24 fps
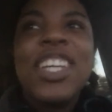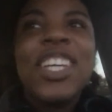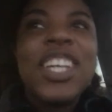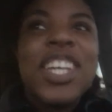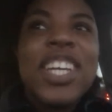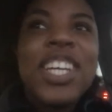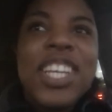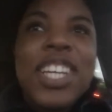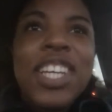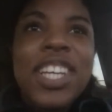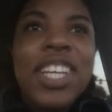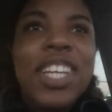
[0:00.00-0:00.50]

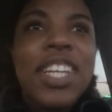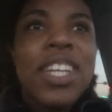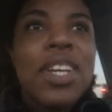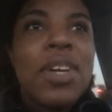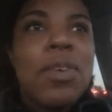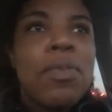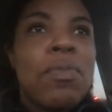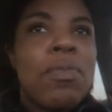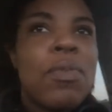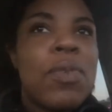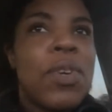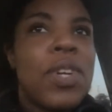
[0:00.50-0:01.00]
Good
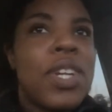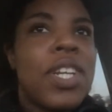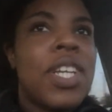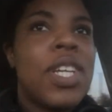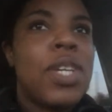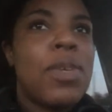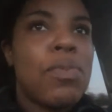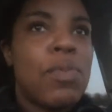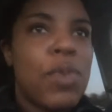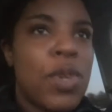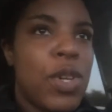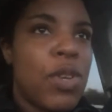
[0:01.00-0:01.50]

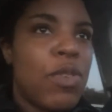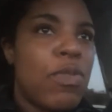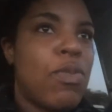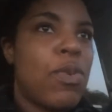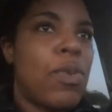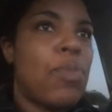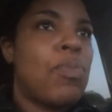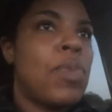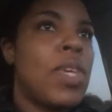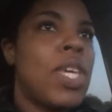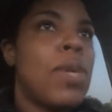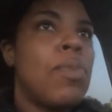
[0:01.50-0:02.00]
morning,
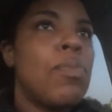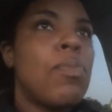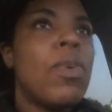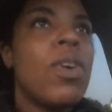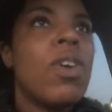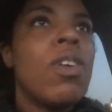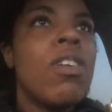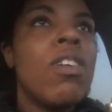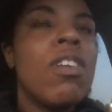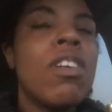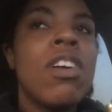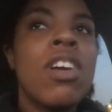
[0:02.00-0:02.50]
beautiful people.
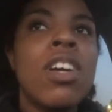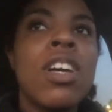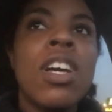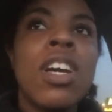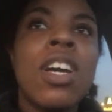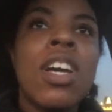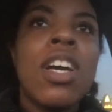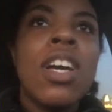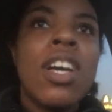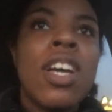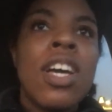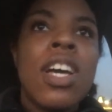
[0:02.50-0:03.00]

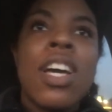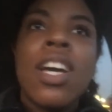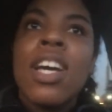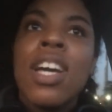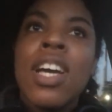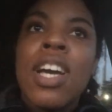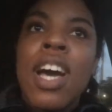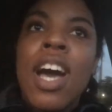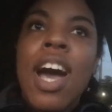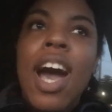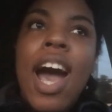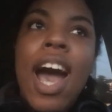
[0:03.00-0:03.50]

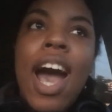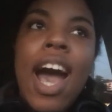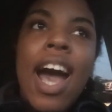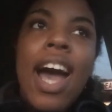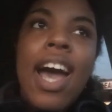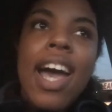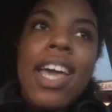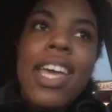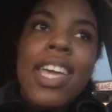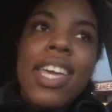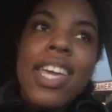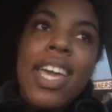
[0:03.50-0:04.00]

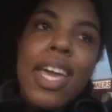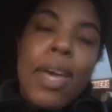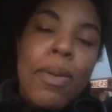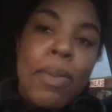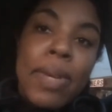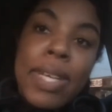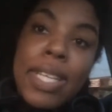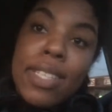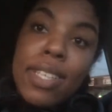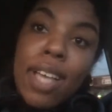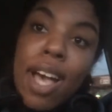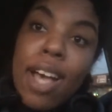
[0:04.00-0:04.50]
I am
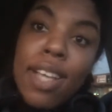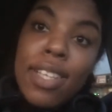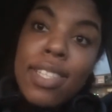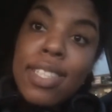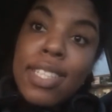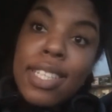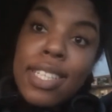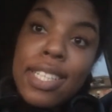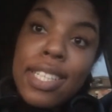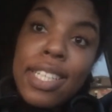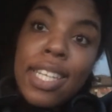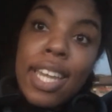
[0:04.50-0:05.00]

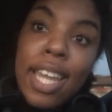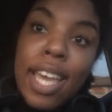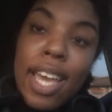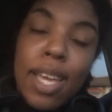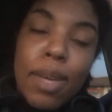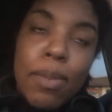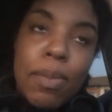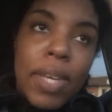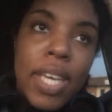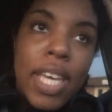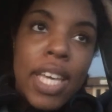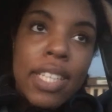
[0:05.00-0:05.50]
exhausted
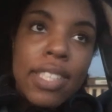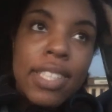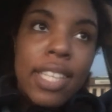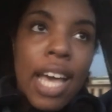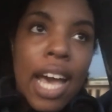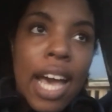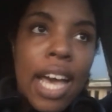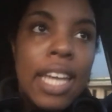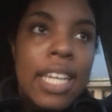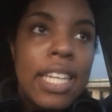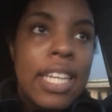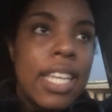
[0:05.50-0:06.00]
today because
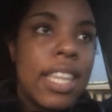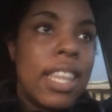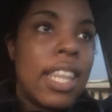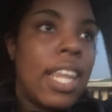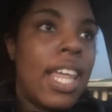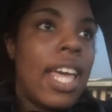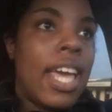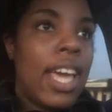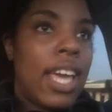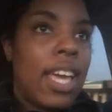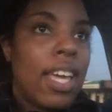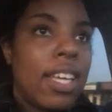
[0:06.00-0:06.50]
I did
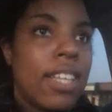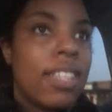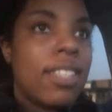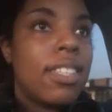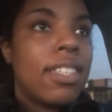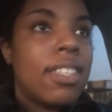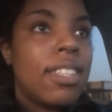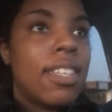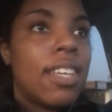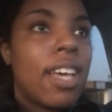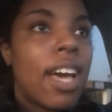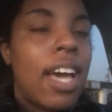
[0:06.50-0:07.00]
legs.
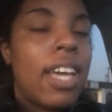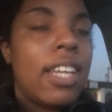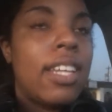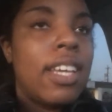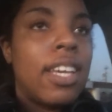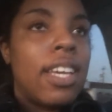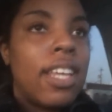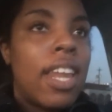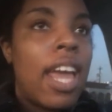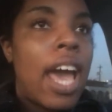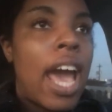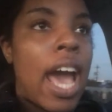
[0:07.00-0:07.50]
I
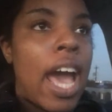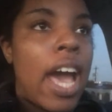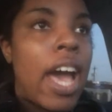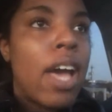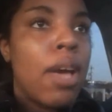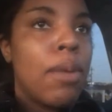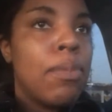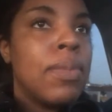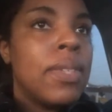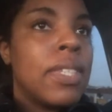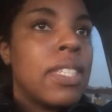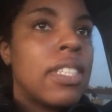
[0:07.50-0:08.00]
did
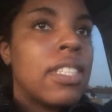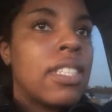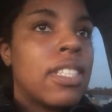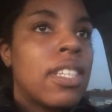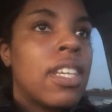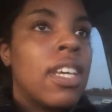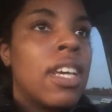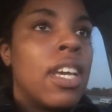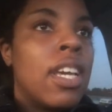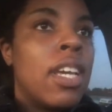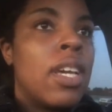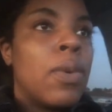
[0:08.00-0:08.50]
abs,
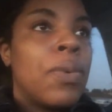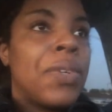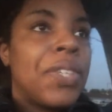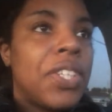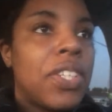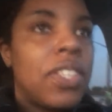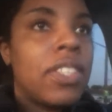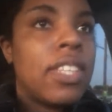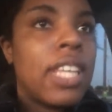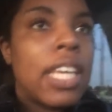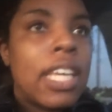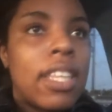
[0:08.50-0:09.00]
which
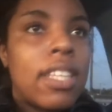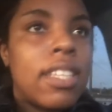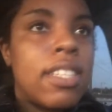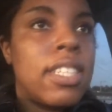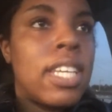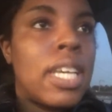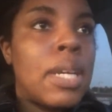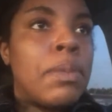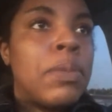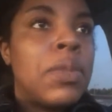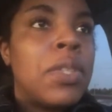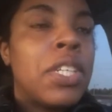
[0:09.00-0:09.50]
is like the
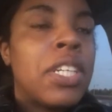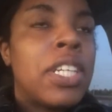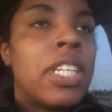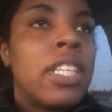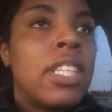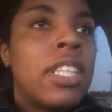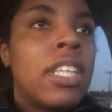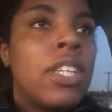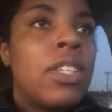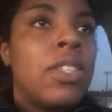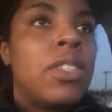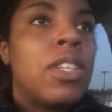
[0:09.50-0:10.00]
same
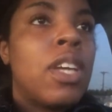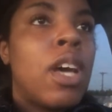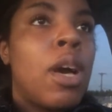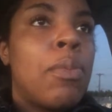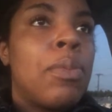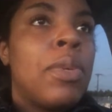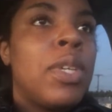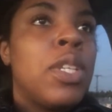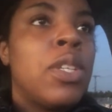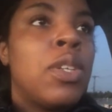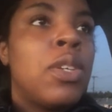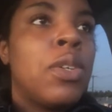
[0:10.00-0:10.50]
circuit that you saw
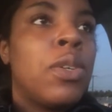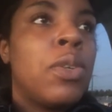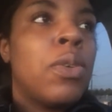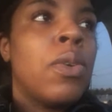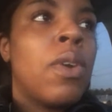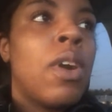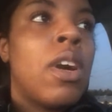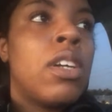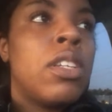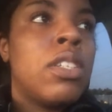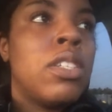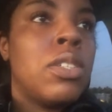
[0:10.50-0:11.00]
me do
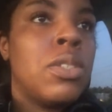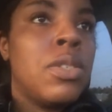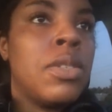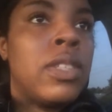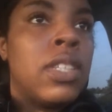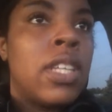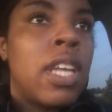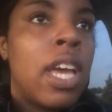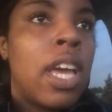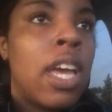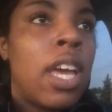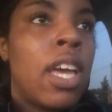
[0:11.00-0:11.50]
on
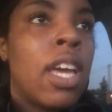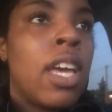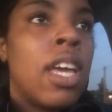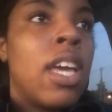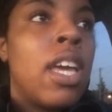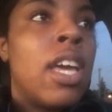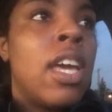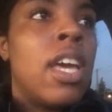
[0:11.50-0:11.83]
Tuesday.